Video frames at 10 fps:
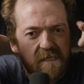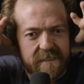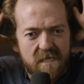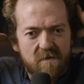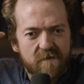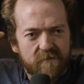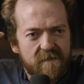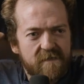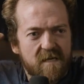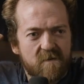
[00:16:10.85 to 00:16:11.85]
there's no one
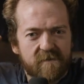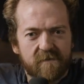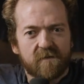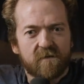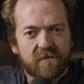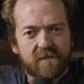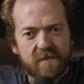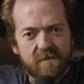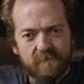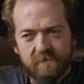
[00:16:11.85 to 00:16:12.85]
around, no one can call you,
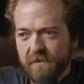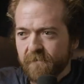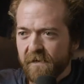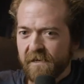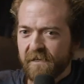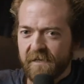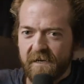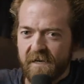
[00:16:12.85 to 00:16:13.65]
nothing like that.